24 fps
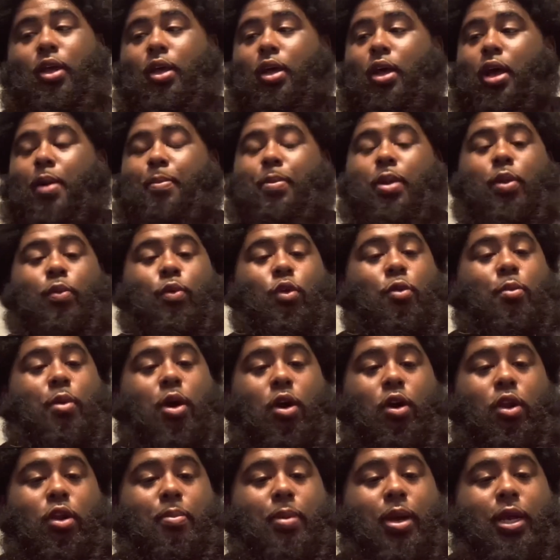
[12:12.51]
I'm in a room
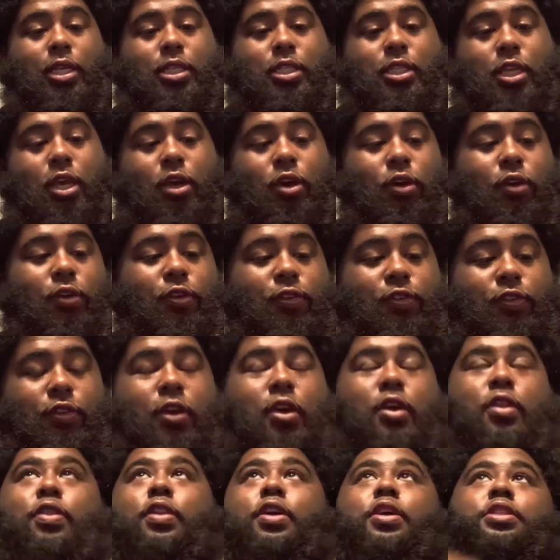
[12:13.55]
all to myself.
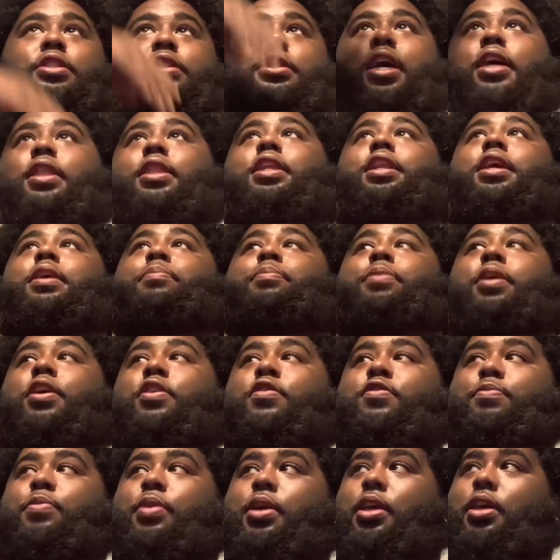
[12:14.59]
There's nothing
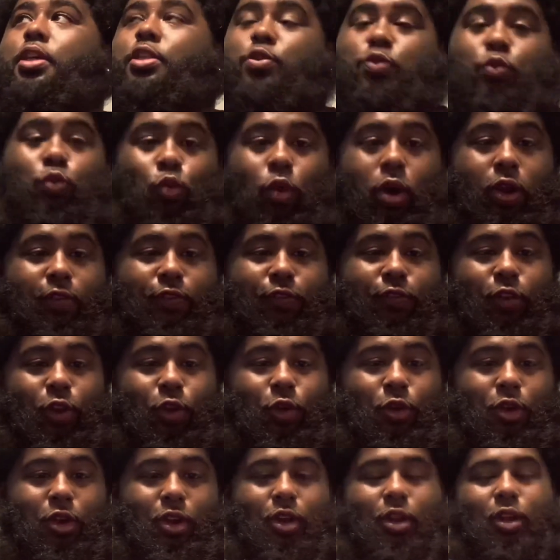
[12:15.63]
above me. It's one
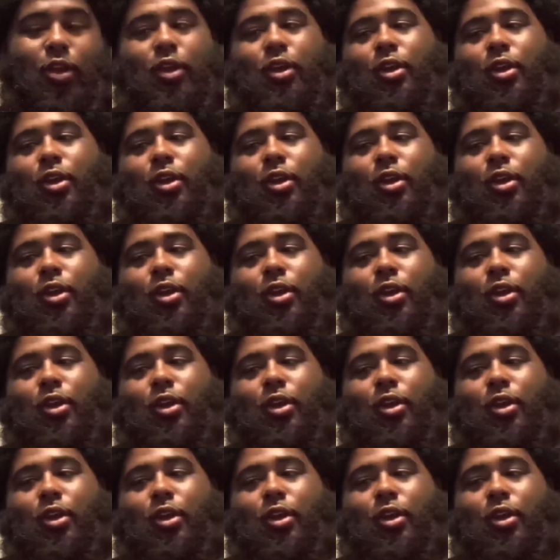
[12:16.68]
floor.